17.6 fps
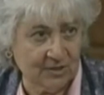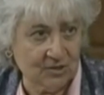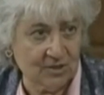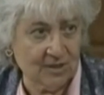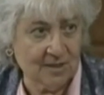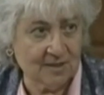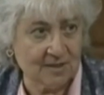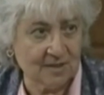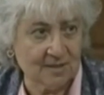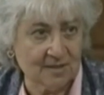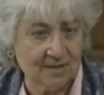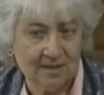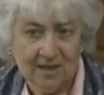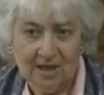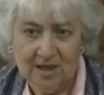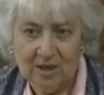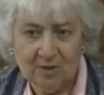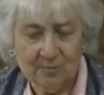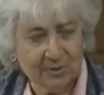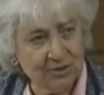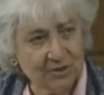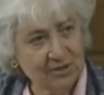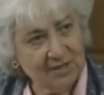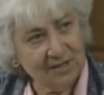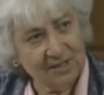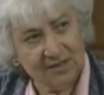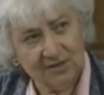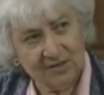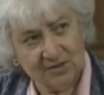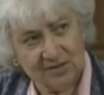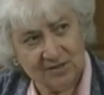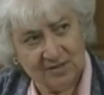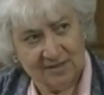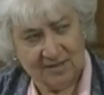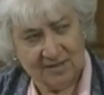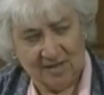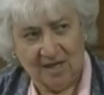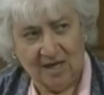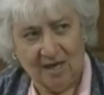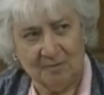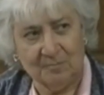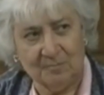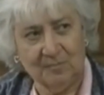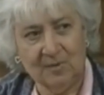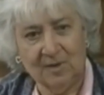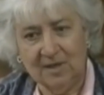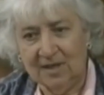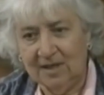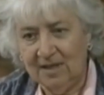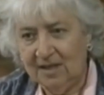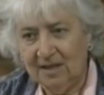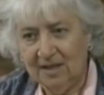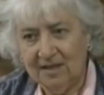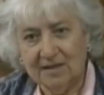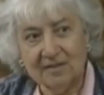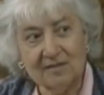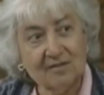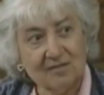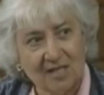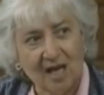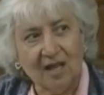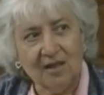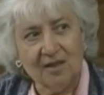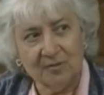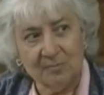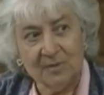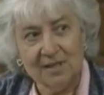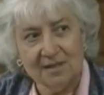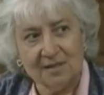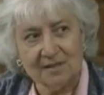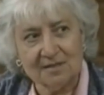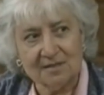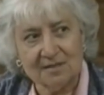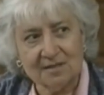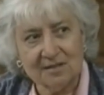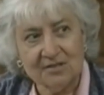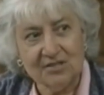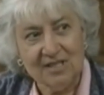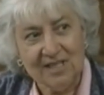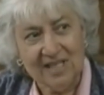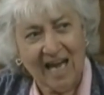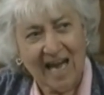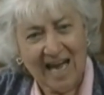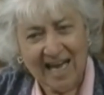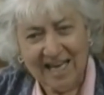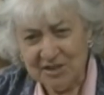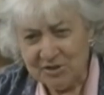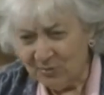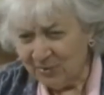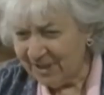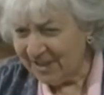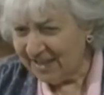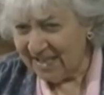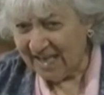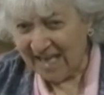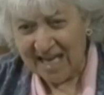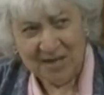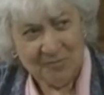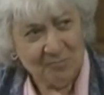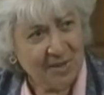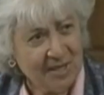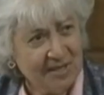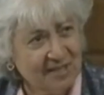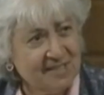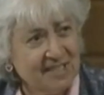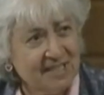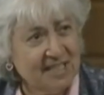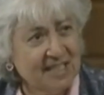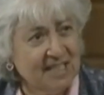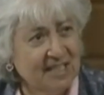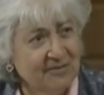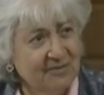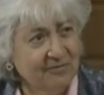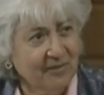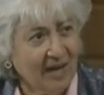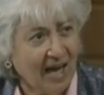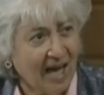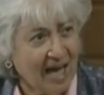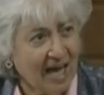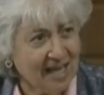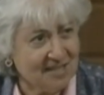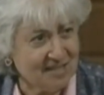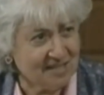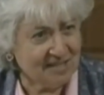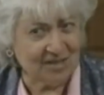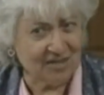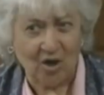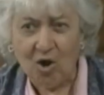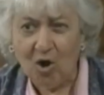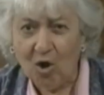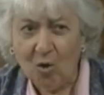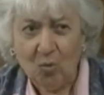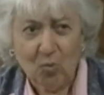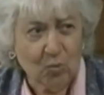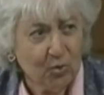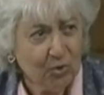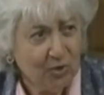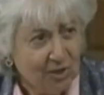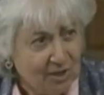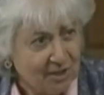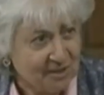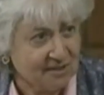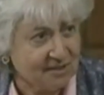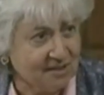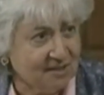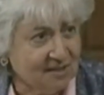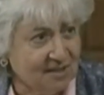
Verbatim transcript: Jesus. But she didn't just come to tell them this. She actually came, Mother, to give us, the whole world,